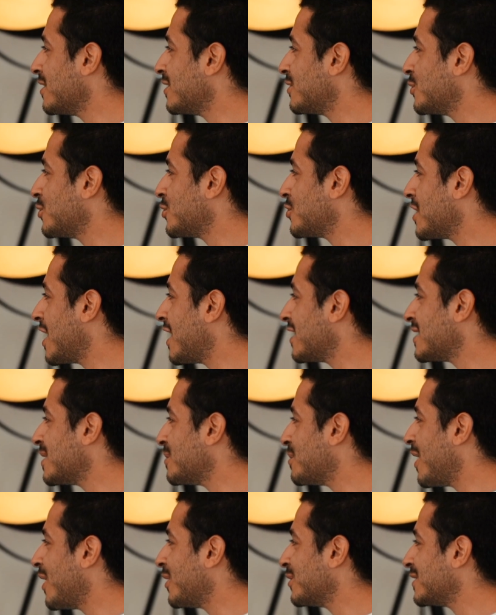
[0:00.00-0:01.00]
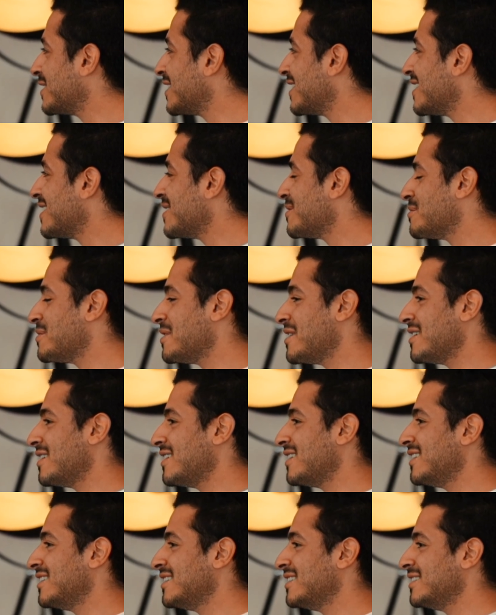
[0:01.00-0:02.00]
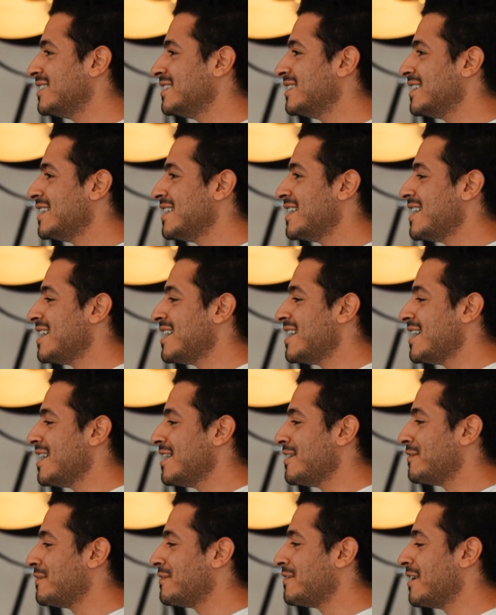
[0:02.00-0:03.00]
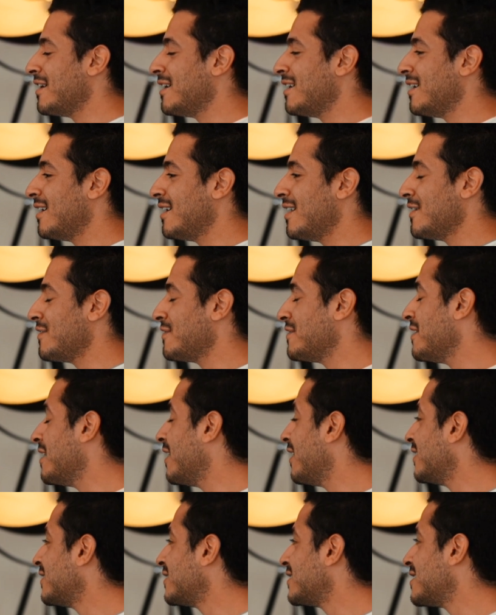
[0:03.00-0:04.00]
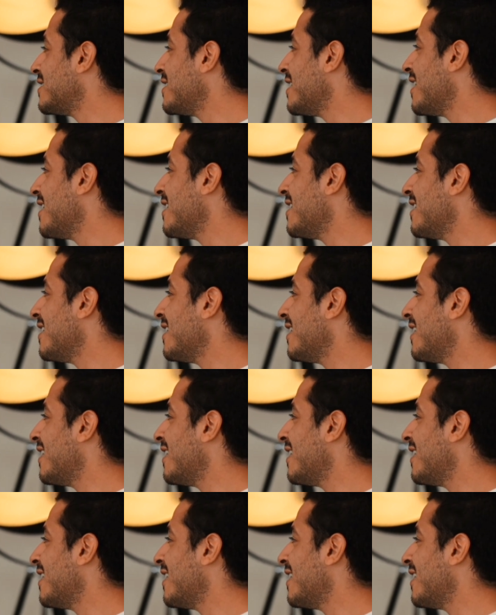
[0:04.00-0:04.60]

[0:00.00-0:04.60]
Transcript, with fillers: uh, to chat about it. But if uh, if not, then